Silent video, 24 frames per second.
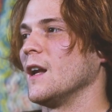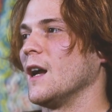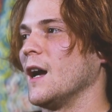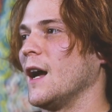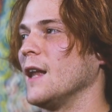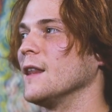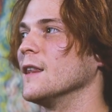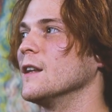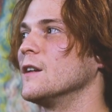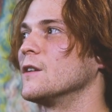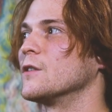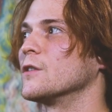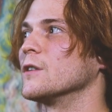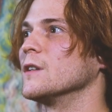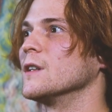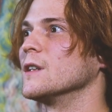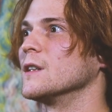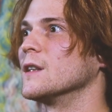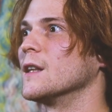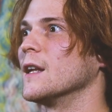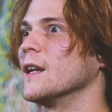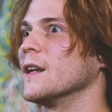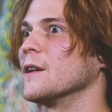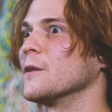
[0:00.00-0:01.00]
I literally
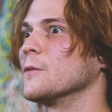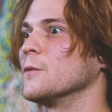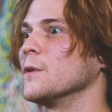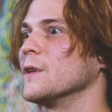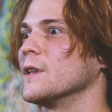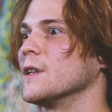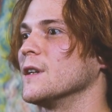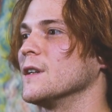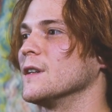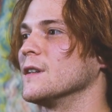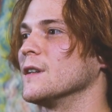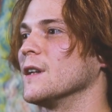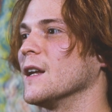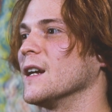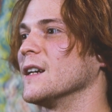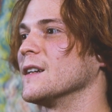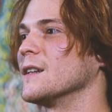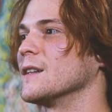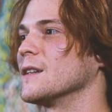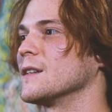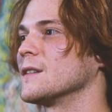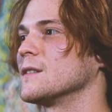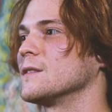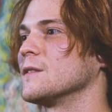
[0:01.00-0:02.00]
think within like
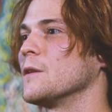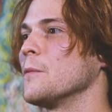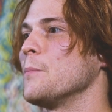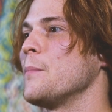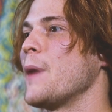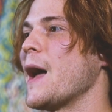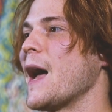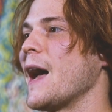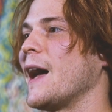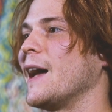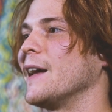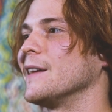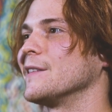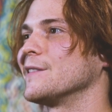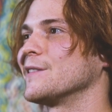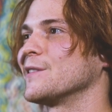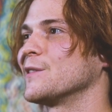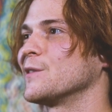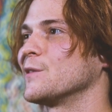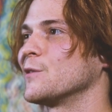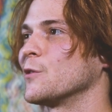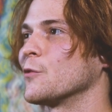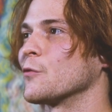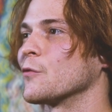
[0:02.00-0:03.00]
the
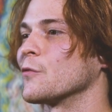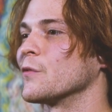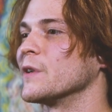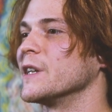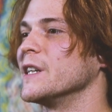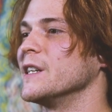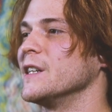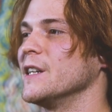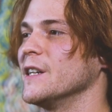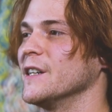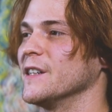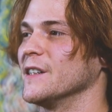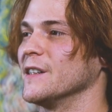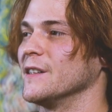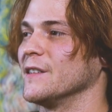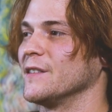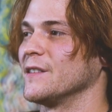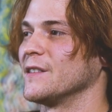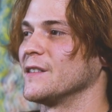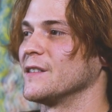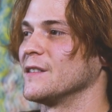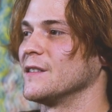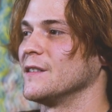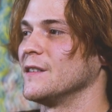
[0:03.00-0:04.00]
past three
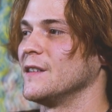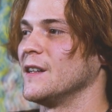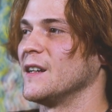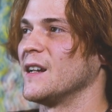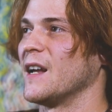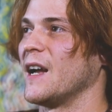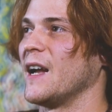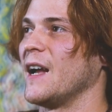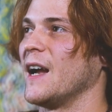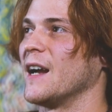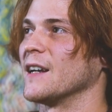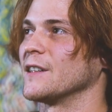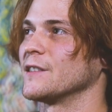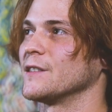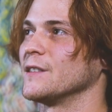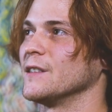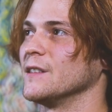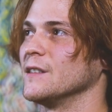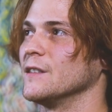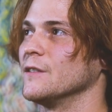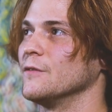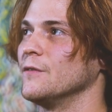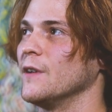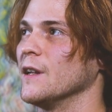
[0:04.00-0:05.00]
years that I
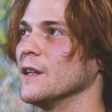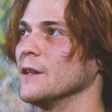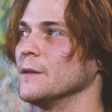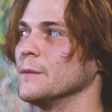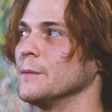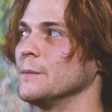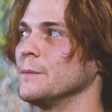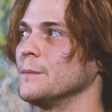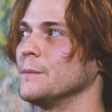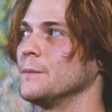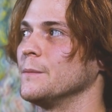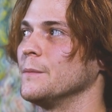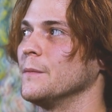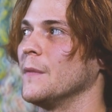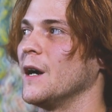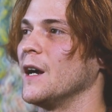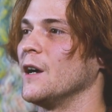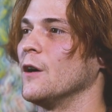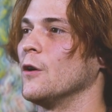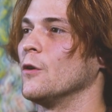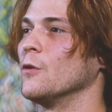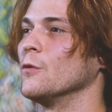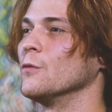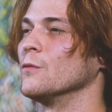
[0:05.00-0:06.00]
actually developed
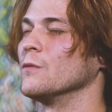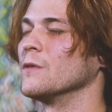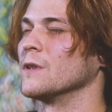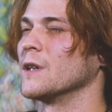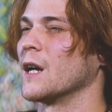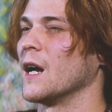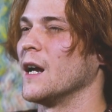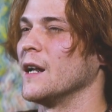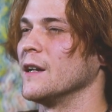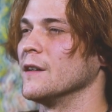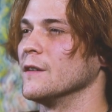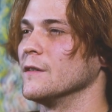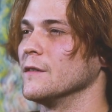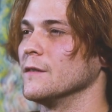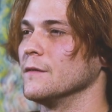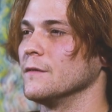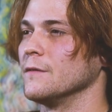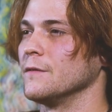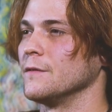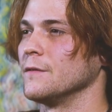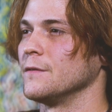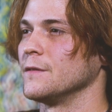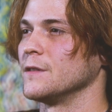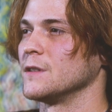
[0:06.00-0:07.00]
my own kind
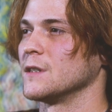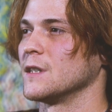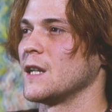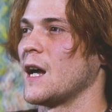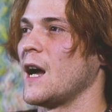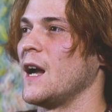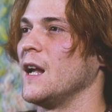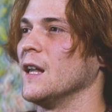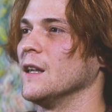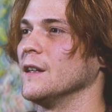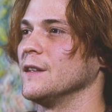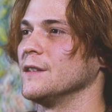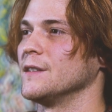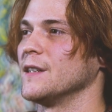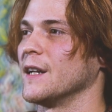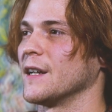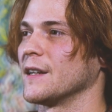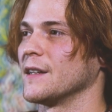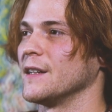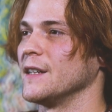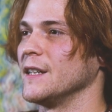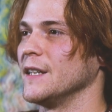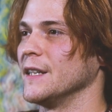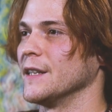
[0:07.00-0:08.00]
of style and
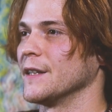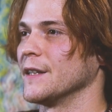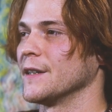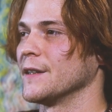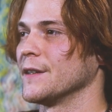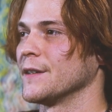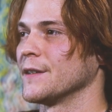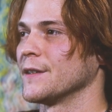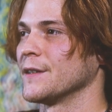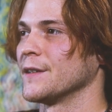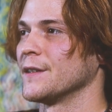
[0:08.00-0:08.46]
technique.